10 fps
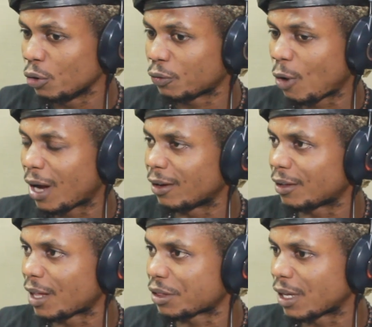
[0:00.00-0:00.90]
goes for
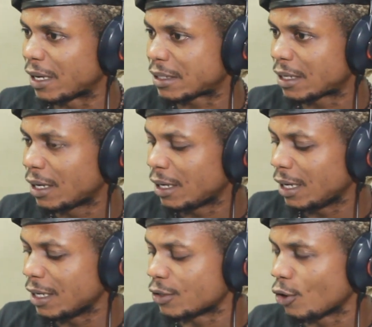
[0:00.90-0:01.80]
another test,
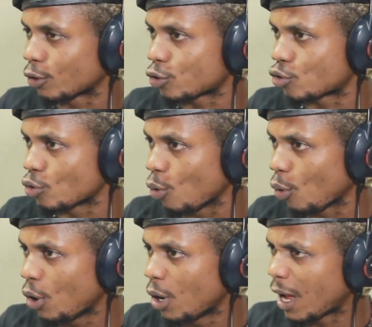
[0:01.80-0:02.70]
it is not
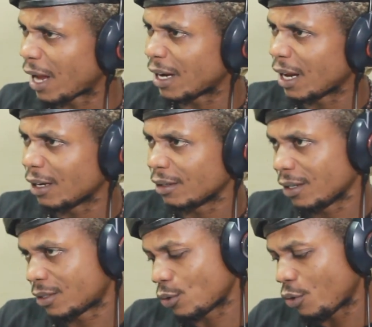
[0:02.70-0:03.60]
so, and then
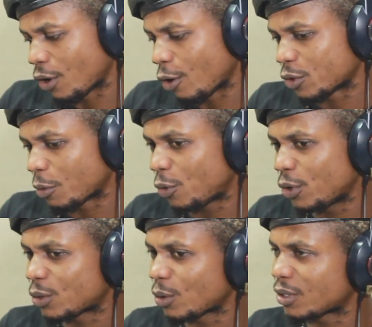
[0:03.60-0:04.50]
the story comes up,
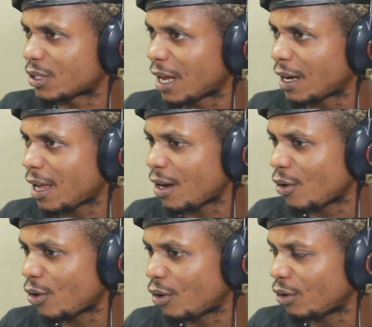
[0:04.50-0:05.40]
oh, it was an
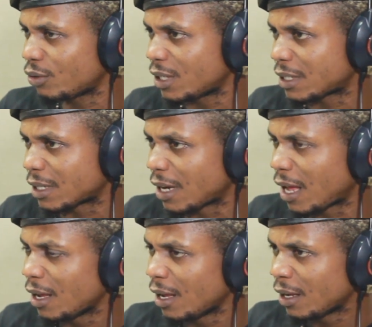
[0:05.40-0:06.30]
error, this and
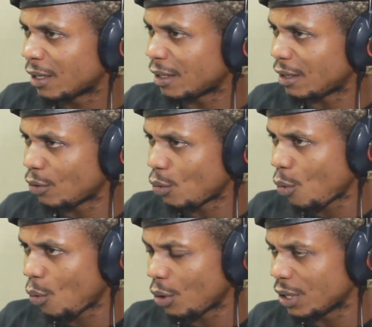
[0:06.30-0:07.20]
that.
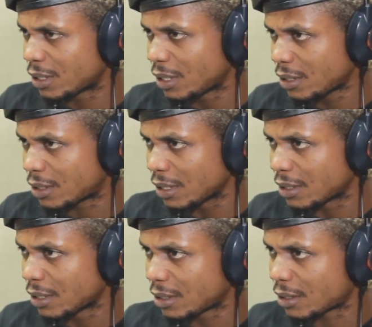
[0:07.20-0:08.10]
Is
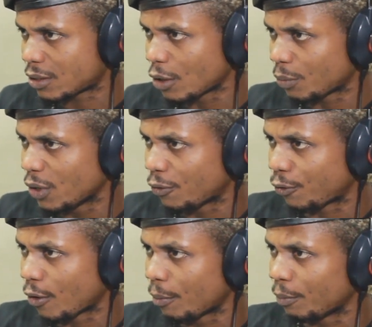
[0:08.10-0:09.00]
this something
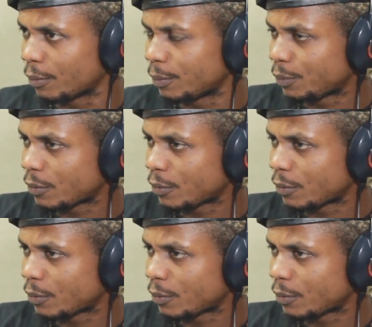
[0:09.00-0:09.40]
from